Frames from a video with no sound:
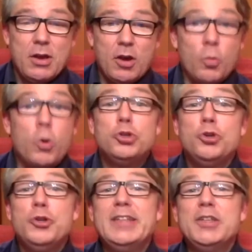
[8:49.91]
on what you
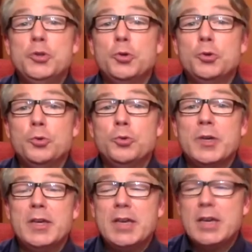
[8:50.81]
need to do
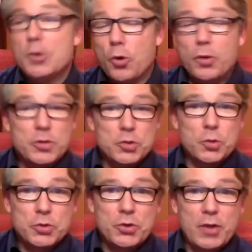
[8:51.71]
in order to
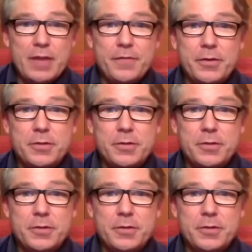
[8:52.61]
sort your life out.